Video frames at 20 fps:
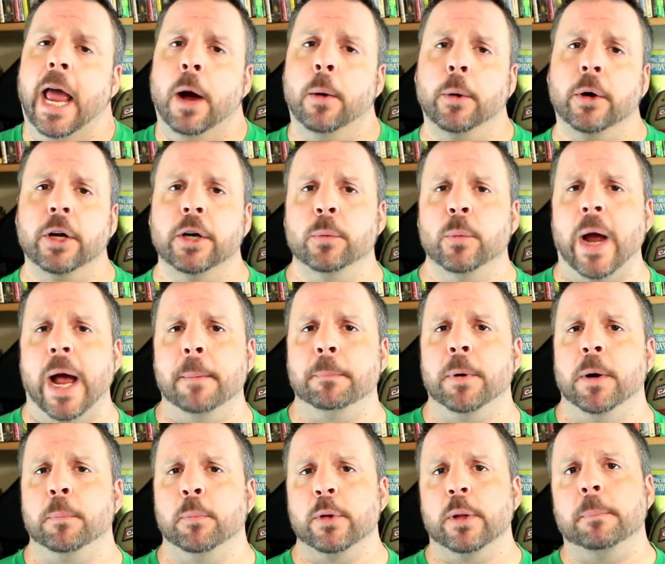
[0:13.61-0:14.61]
we're going to wrap
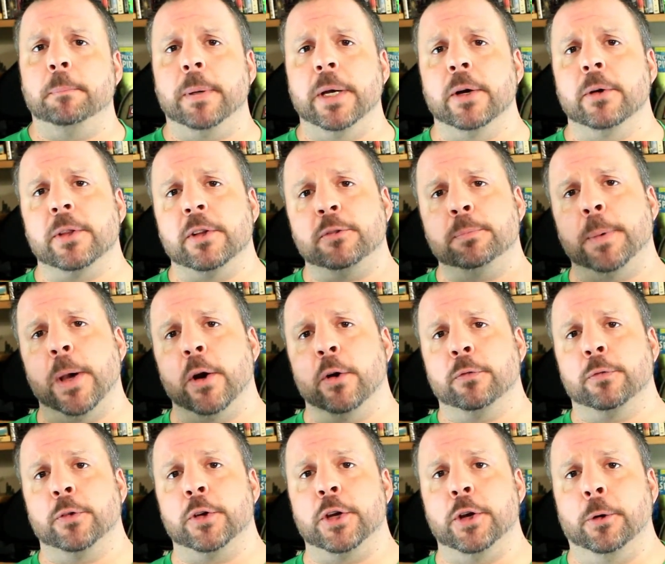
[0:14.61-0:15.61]
up with a beer that's better
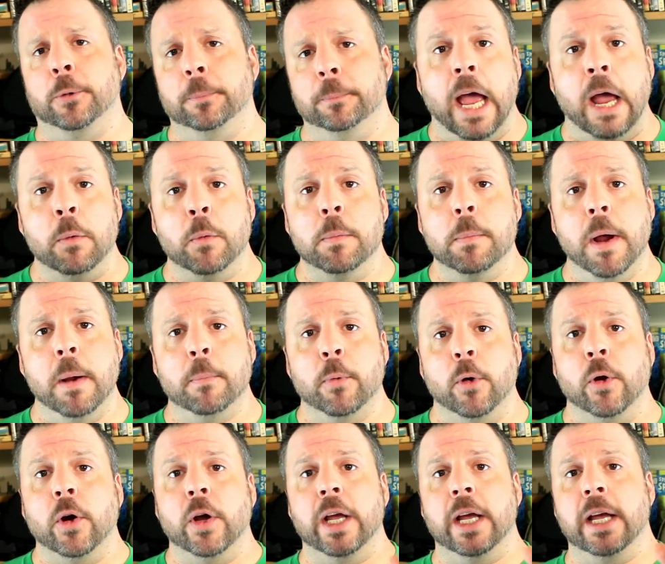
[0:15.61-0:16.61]
for you. And
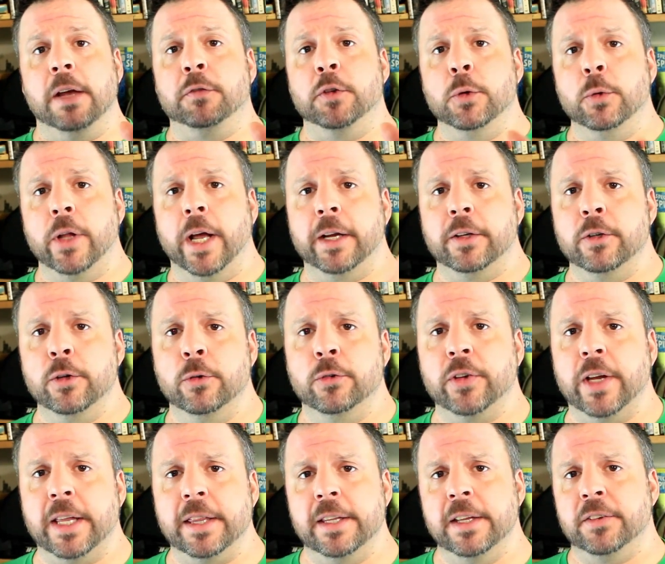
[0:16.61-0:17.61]
remember, if you like news
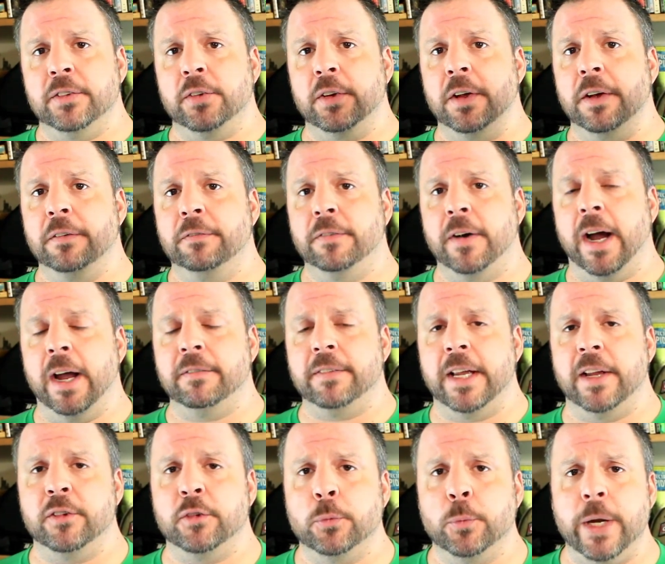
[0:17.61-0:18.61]
like this, five
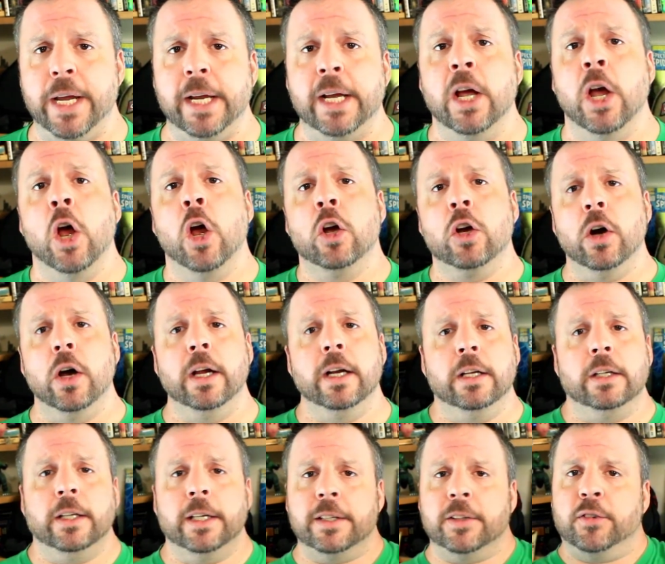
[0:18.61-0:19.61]
days a week, go ahead and
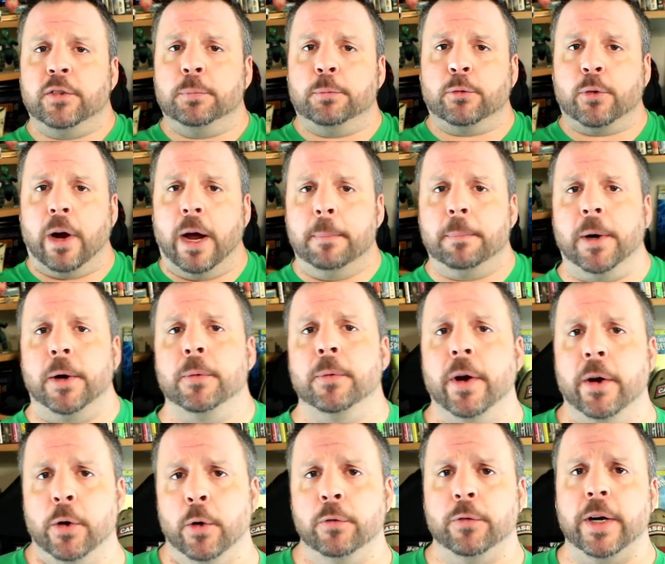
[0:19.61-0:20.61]
click the subscribe button
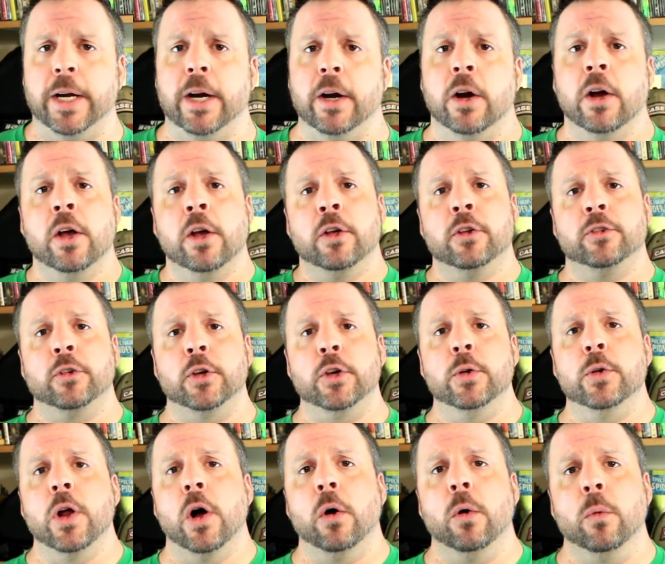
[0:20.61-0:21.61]
right over here so you
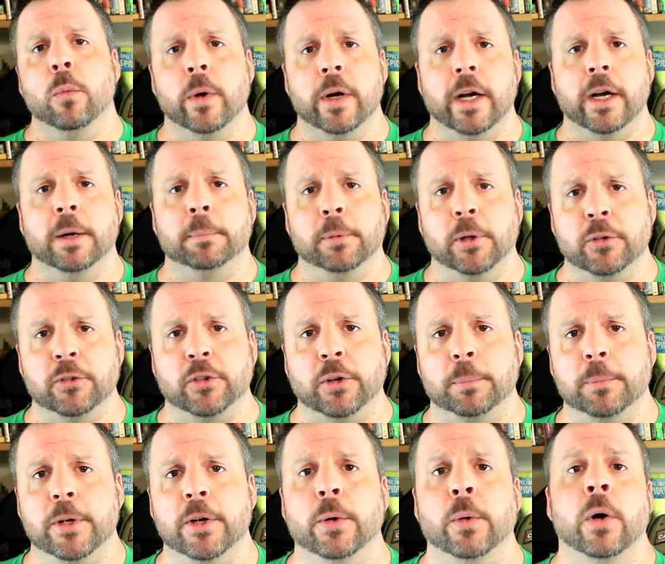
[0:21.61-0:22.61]
know when I upload
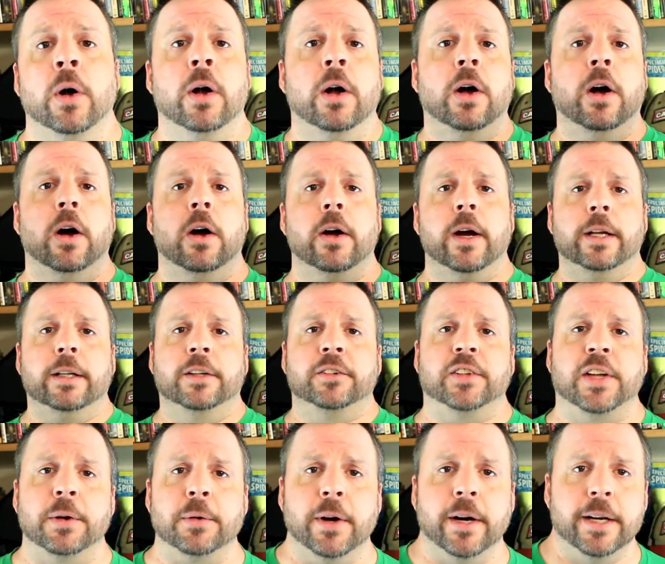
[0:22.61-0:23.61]
something new. Alright, let's
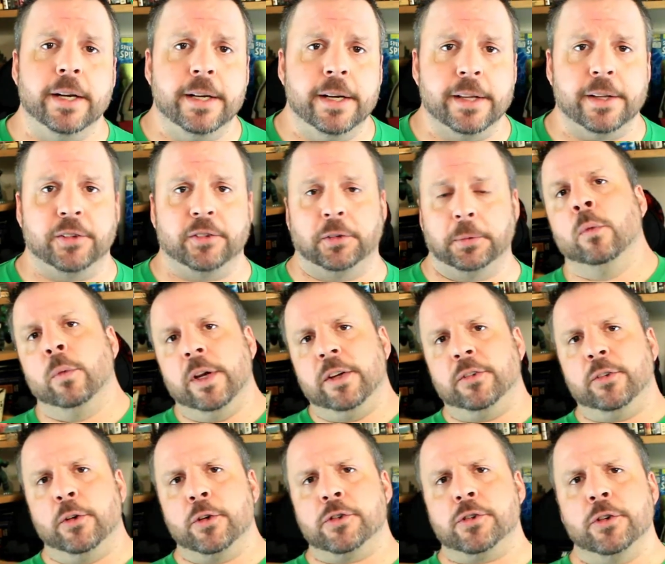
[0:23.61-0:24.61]
get right into this.
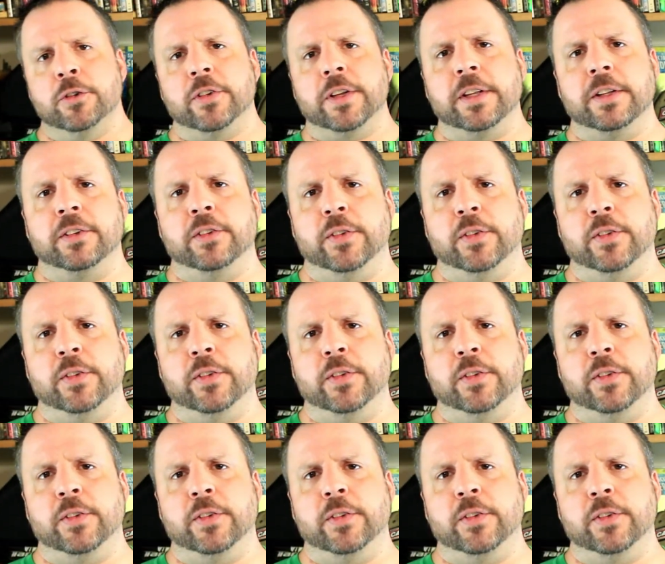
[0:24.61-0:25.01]
Researchers at the